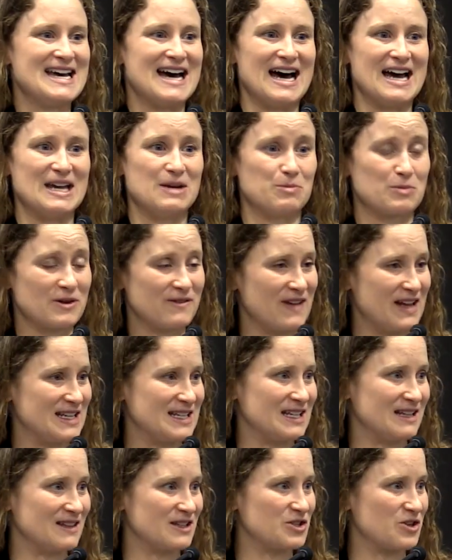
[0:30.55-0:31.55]
uh, in
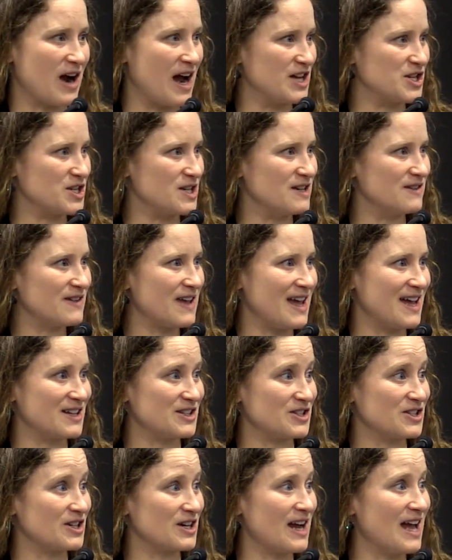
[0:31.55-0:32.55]
preventing the tragedy of
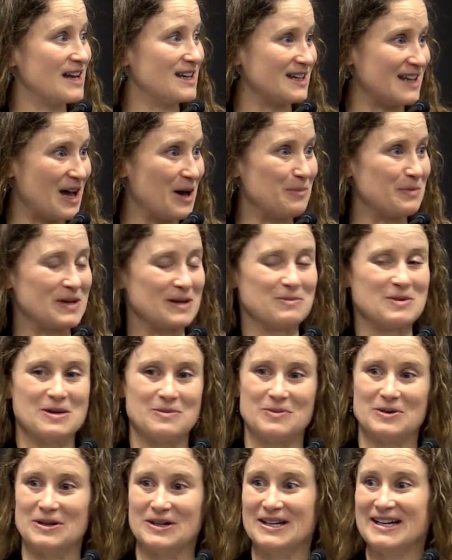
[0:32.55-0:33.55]
cancer, and in helping
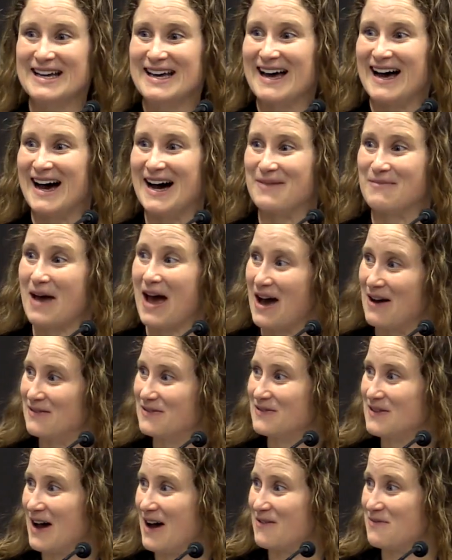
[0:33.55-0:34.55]
people um,
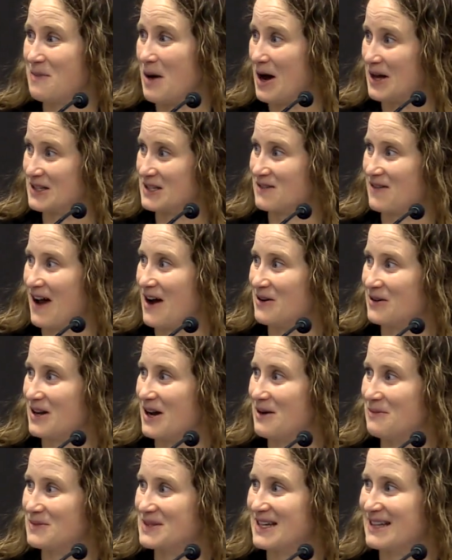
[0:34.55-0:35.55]
have, have positive
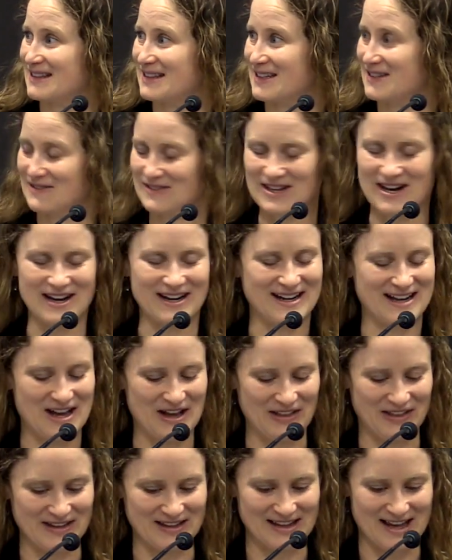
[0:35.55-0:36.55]
outcomes and live long and
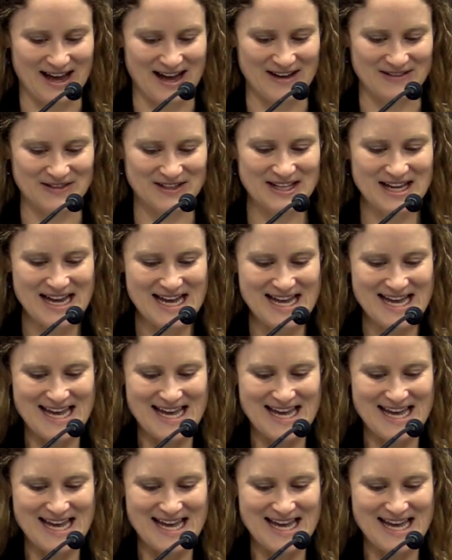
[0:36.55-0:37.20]
healthy lives.